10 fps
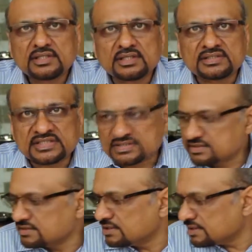
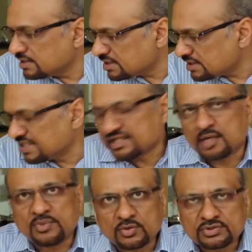this kit
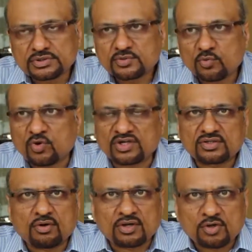about,
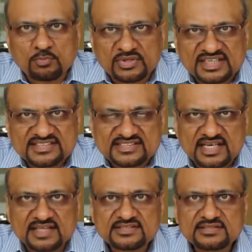what all components it
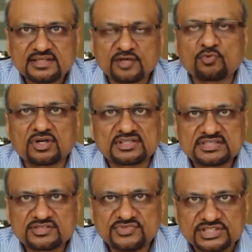has, and what are
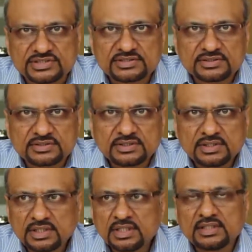its features.
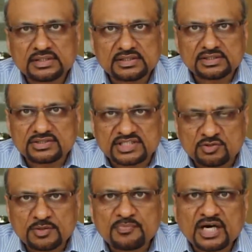This
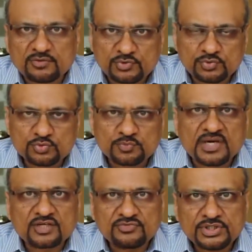will be part of
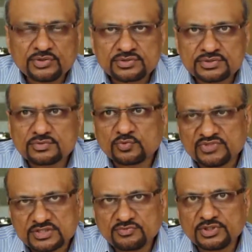two-part videos.
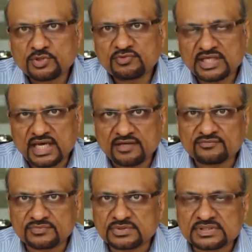First video will
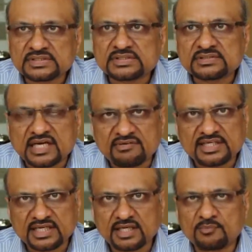have I will
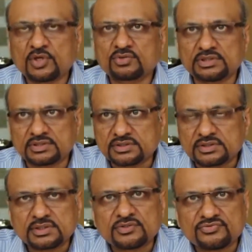detail about
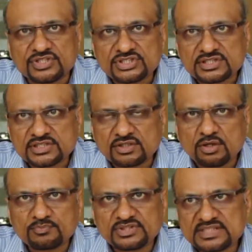the features and
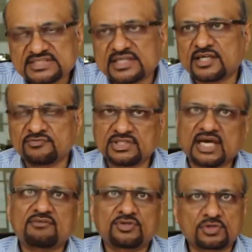components. Second one,
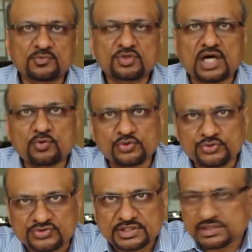I will talk about how to
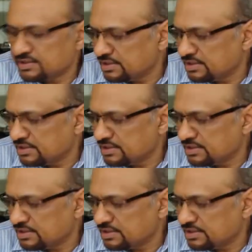use it.